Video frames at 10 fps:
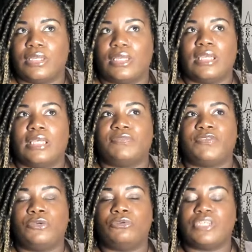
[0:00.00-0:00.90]
if
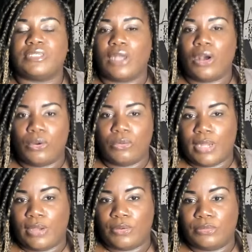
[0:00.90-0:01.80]
you just hold
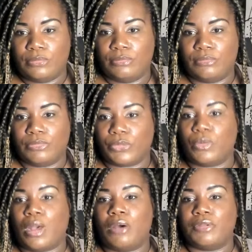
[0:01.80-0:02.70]
on
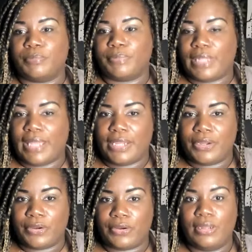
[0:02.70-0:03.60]
through all the
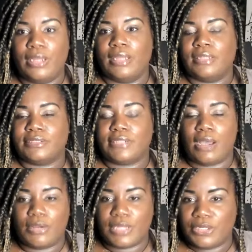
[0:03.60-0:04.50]
player
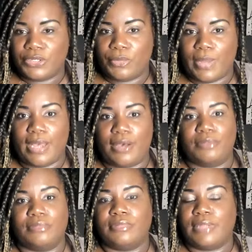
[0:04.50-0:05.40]
dogging you
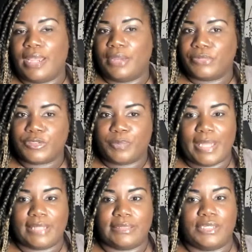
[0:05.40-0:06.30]
out, not
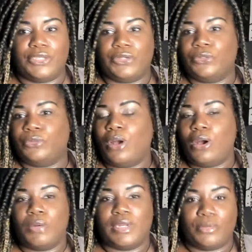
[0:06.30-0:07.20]
respecting you,
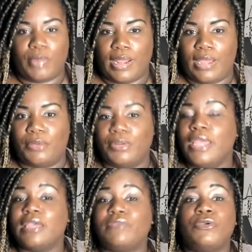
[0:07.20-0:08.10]
hoeing around,
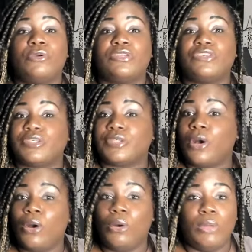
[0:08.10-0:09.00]
if you can just
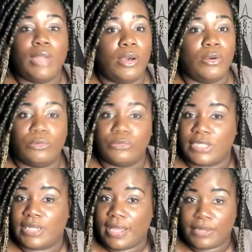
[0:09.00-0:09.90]
hold on
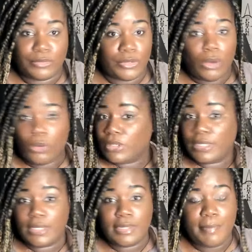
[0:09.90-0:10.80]
to that no
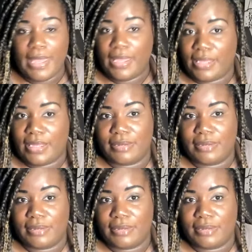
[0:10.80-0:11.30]
good man,